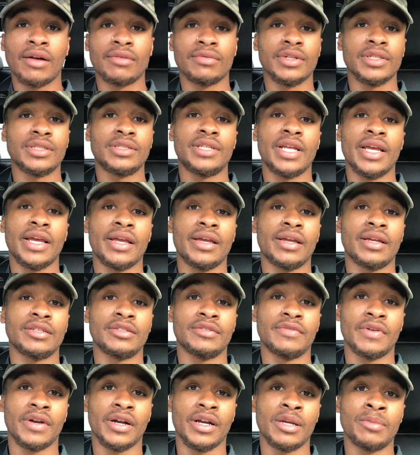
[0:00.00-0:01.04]
Now, risk-taking
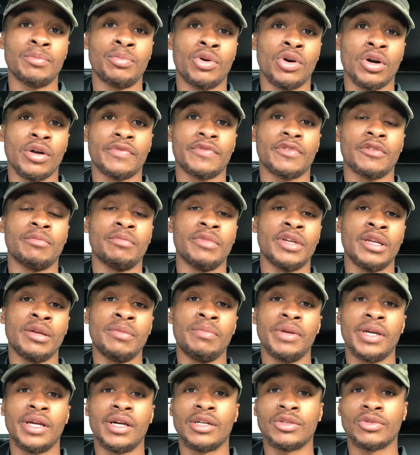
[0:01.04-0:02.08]
is very important for me
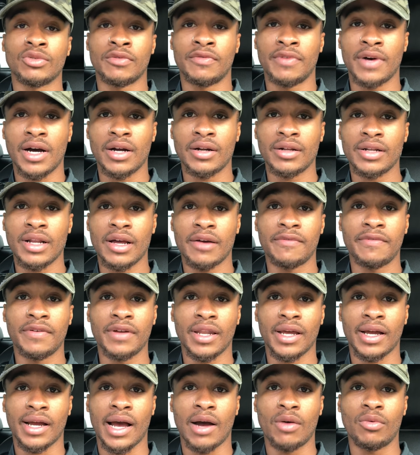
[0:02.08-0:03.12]
because without it, I
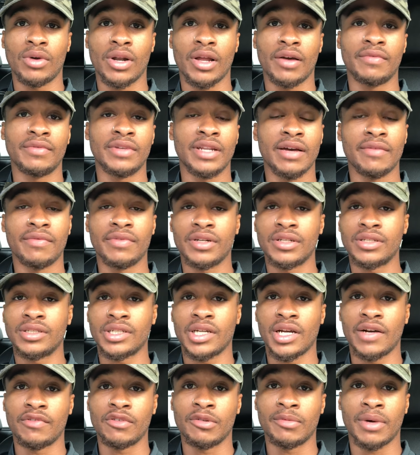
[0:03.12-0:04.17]
feel like I would have never
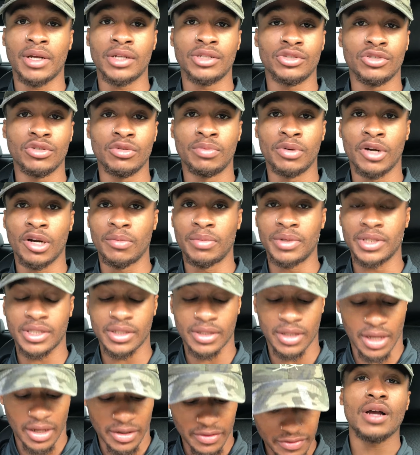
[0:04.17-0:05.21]
discovered my true purpose
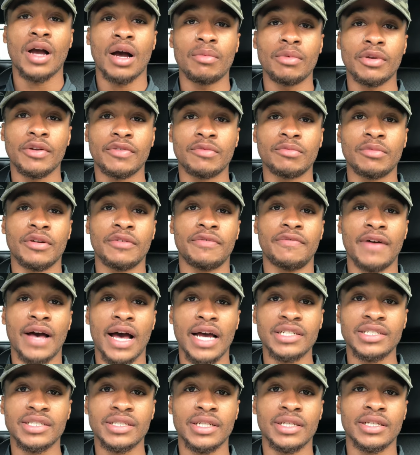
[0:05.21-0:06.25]
in life. Coming from a
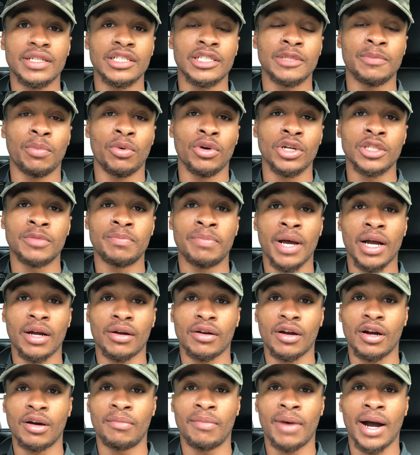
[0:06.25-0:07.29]
fashion and a sports
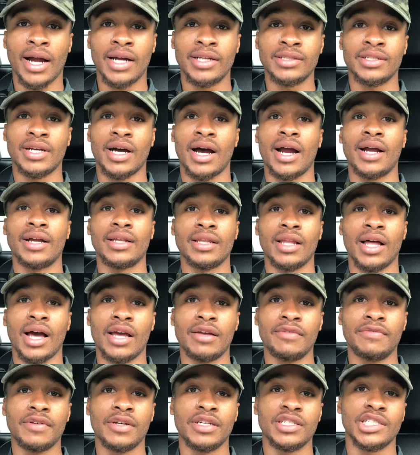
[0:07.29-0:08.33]
background my entire
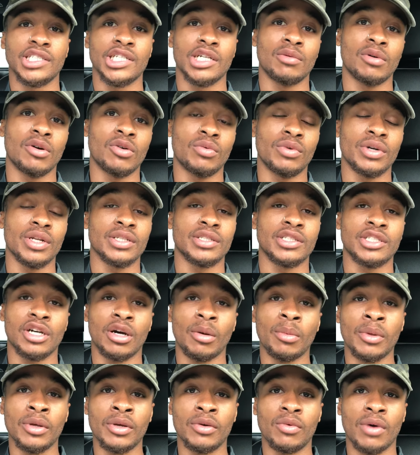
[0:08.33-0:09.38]
life, if someone would have
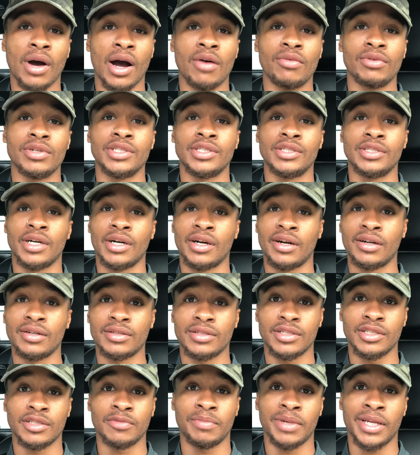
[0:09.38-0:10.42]
told me while I was younger
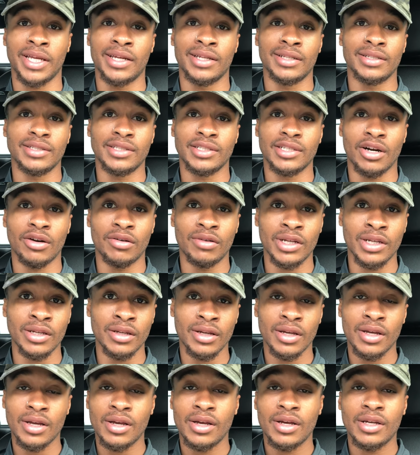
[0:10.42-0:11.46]
to begin sewing,
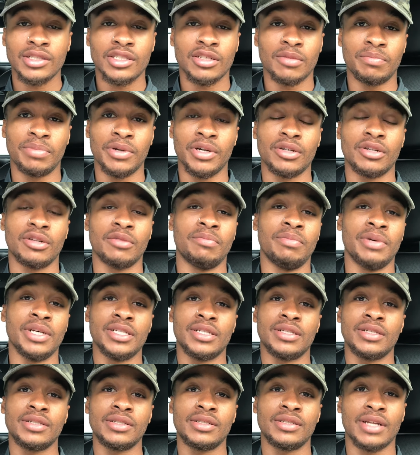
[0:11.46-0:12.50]
to build a
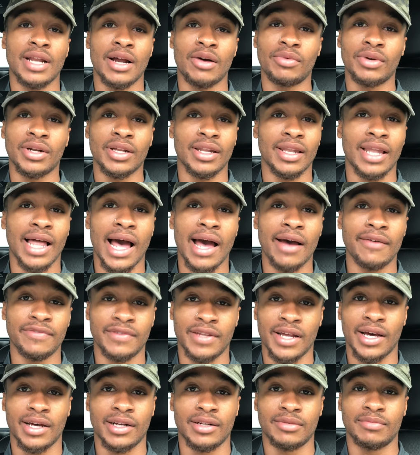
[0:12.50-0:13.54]
business, then I would have
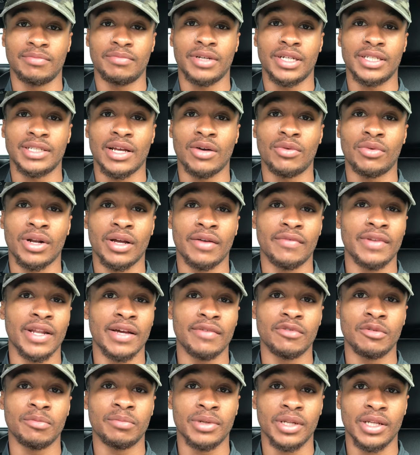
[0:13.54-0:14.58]
laughed at them because I would have
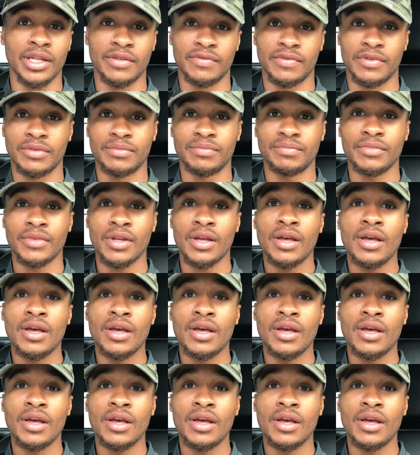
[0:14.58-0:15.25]
never believed them.